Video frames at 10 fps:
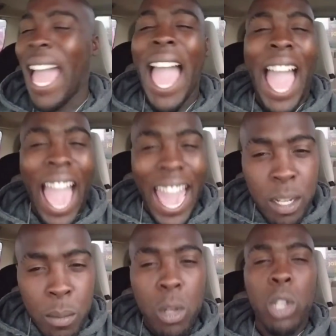
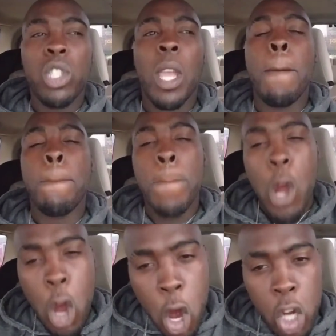Animals and
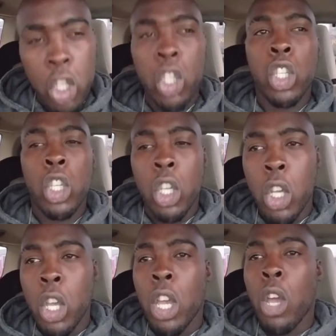birds
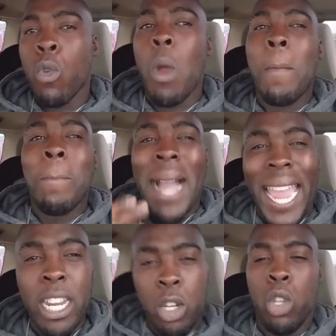
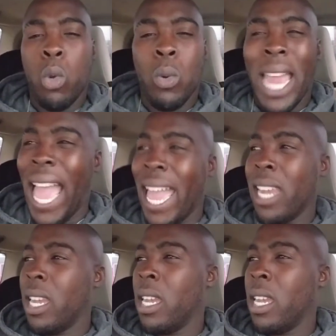remind you that,